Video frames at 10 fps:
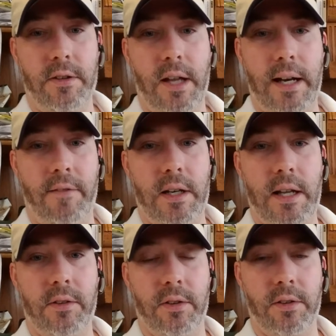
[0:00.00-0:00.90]
not even
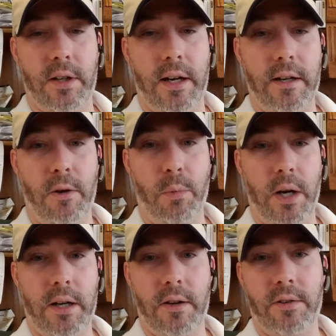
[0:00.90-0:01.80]
necessary. Don't
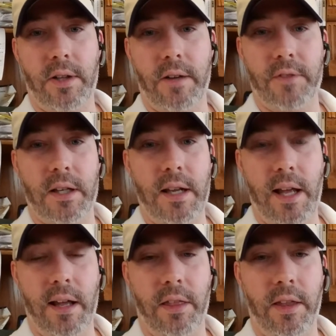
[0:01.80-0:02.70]
work yourself to
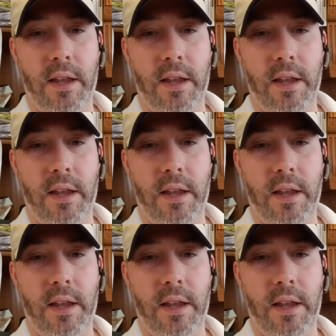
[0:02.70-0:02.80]
death